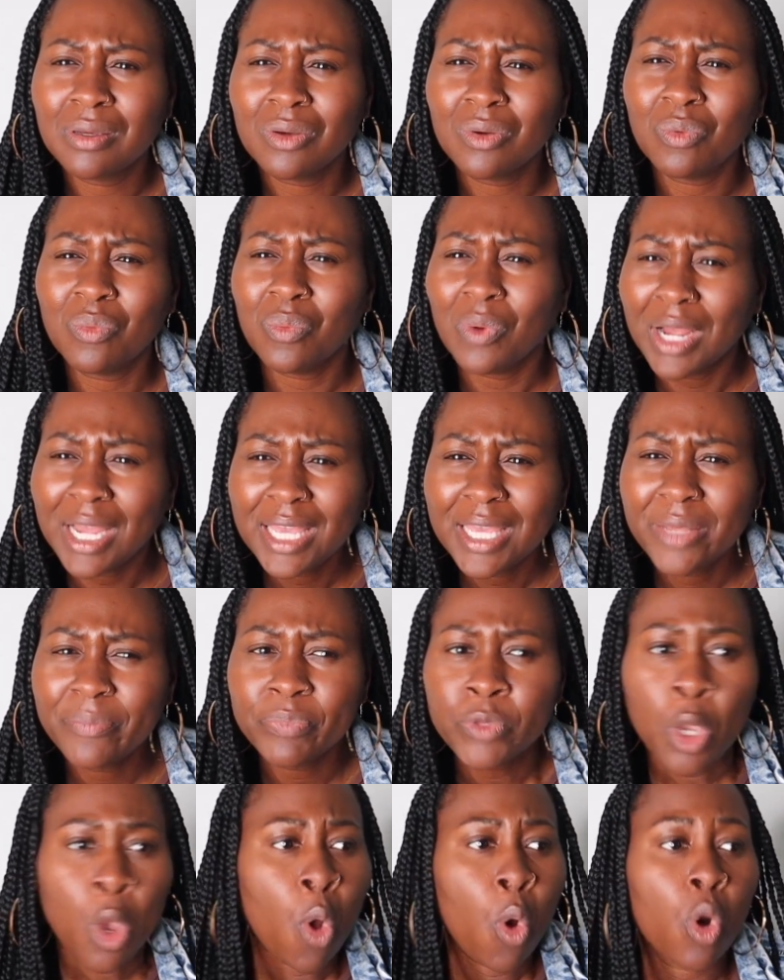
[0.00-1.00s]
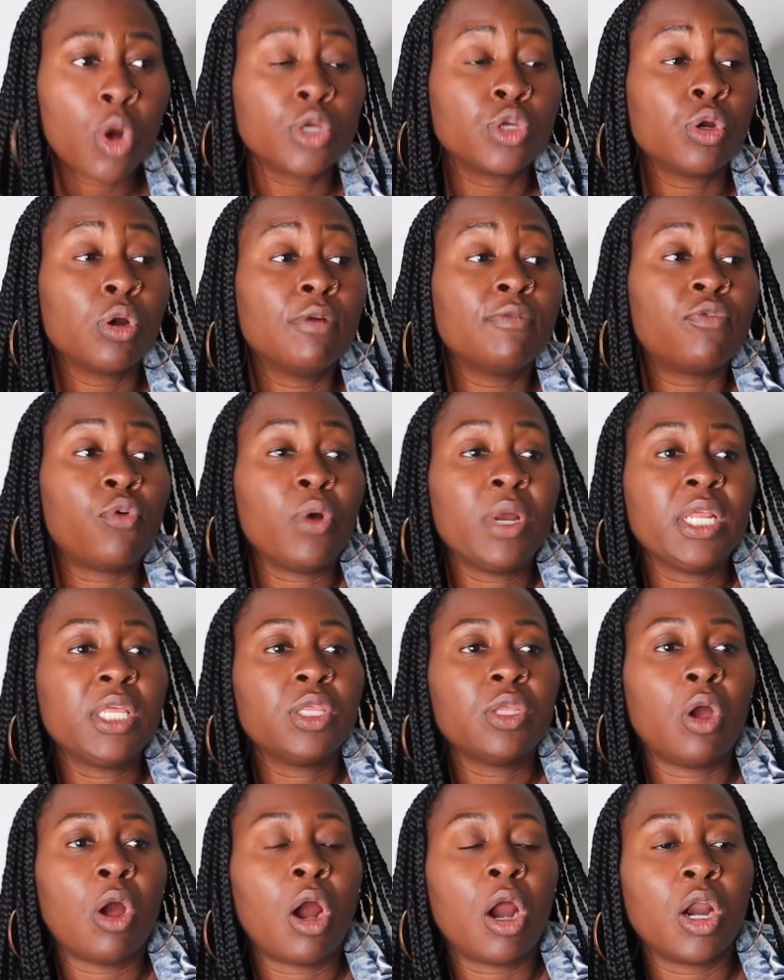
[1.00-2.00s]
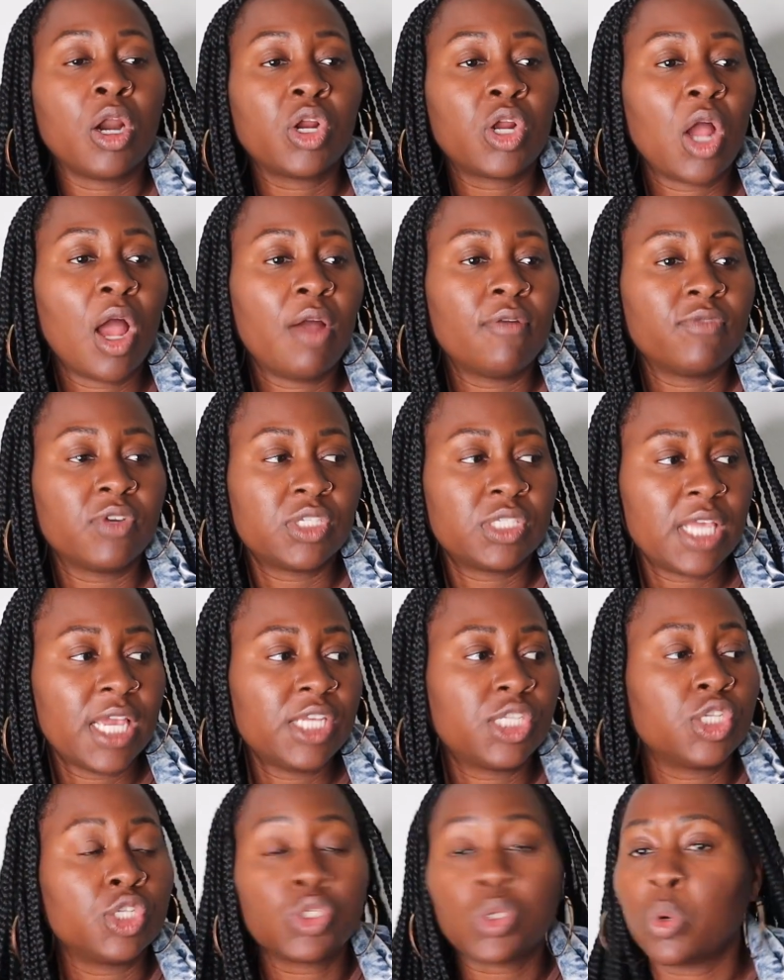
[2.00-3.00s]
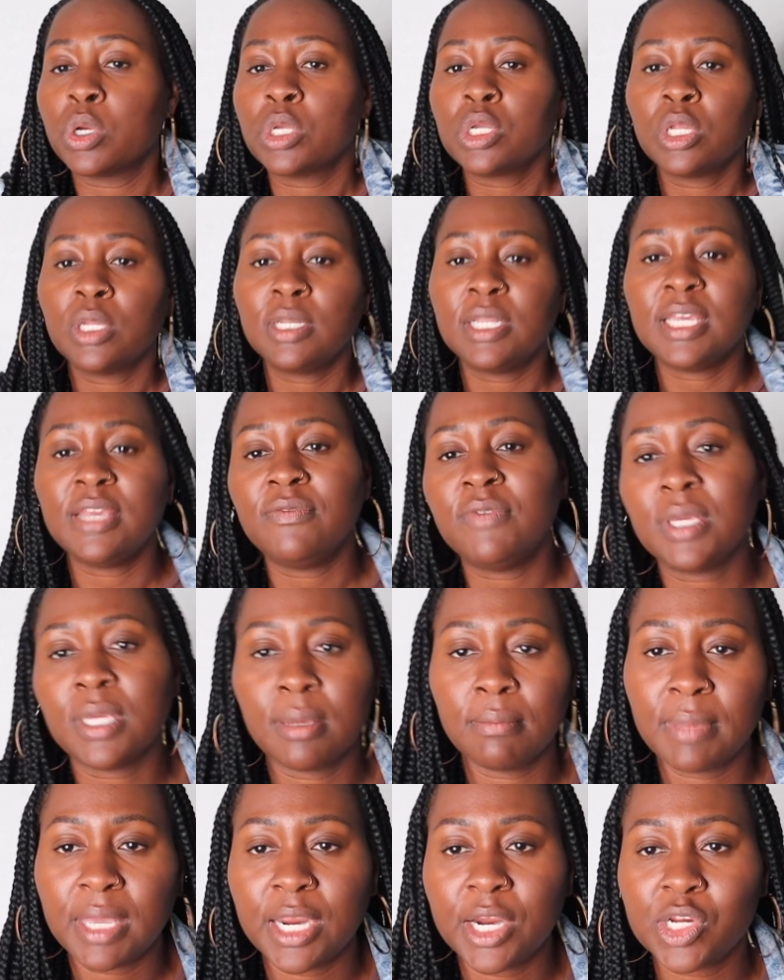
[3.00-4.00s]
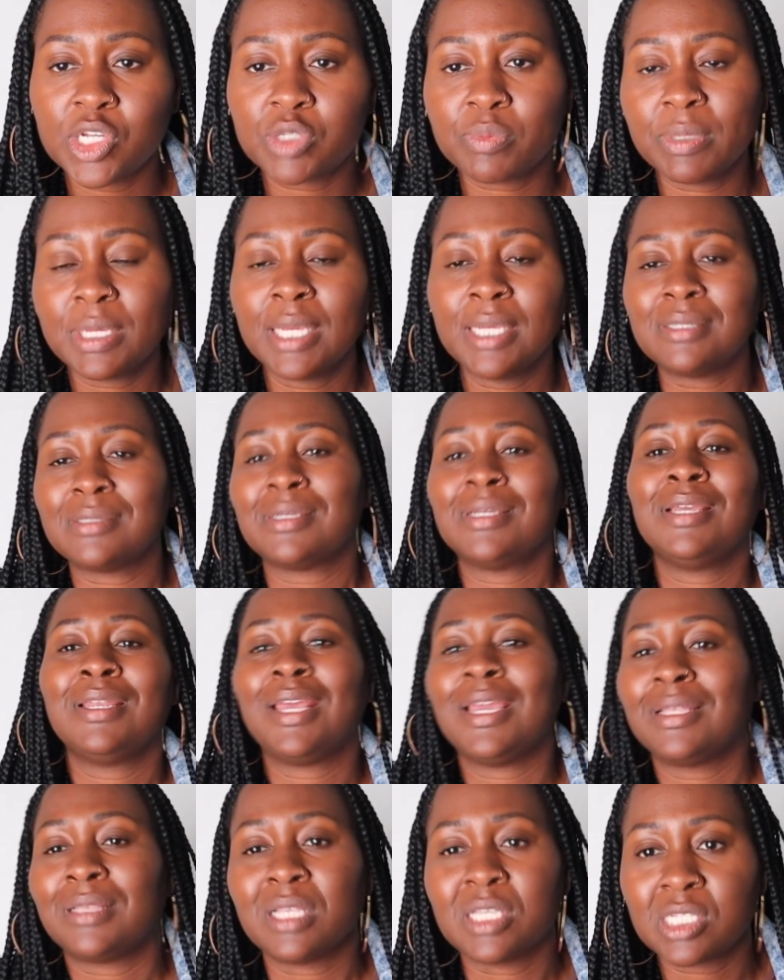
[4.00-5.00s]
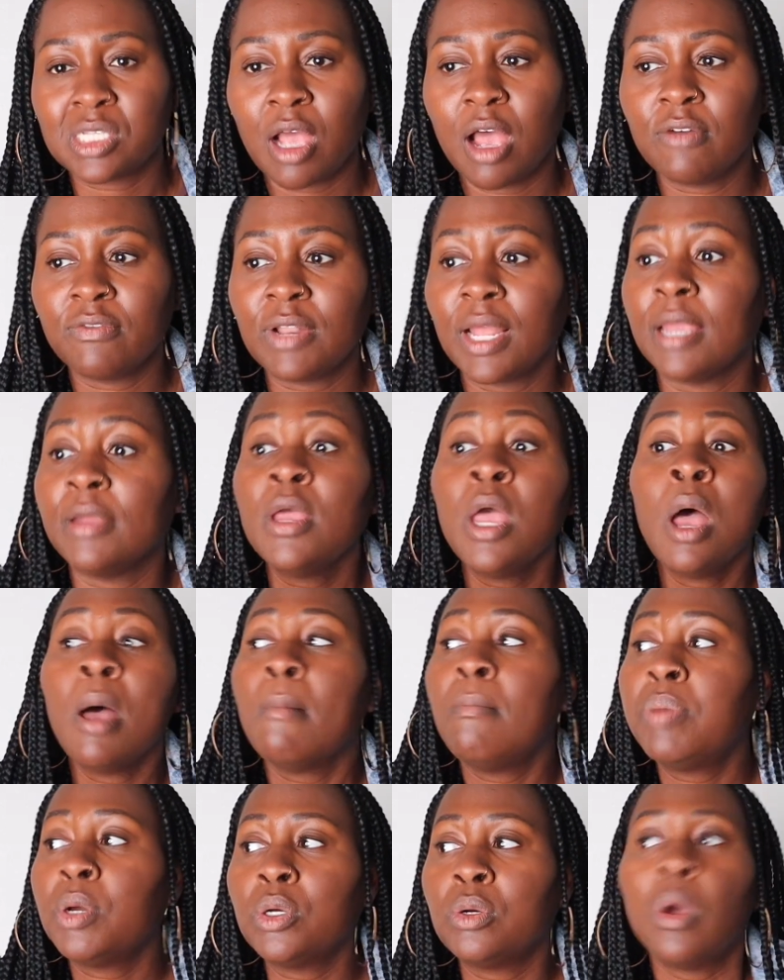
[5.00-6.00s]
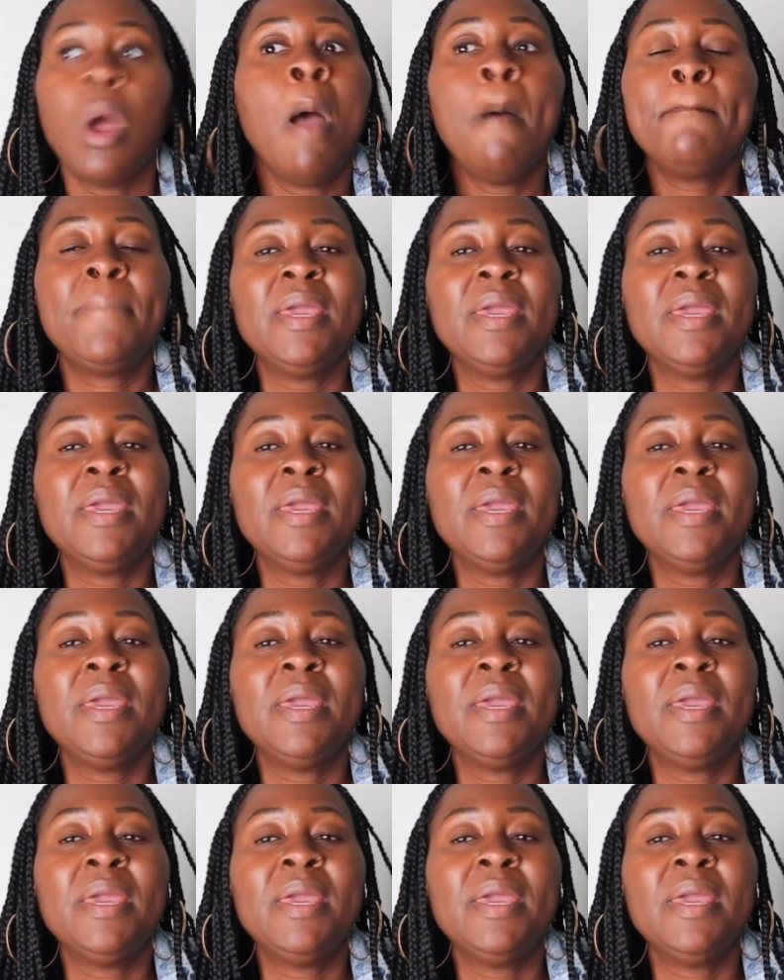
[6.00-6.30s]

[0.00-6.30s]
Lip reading: What? Or you're avoiding the hard conversations, you're leaving a marriage because it ain't the soft life. Boo.